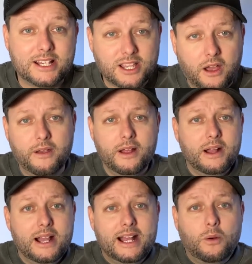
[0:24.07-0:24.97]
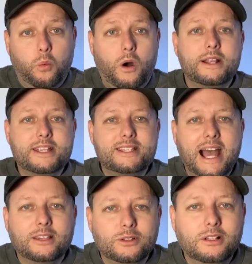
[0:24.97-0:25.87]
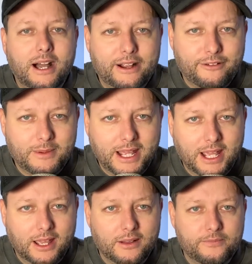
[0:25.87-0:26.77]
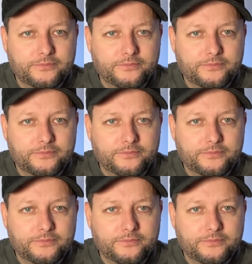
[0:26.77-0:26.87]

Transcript: So what does that look like from here?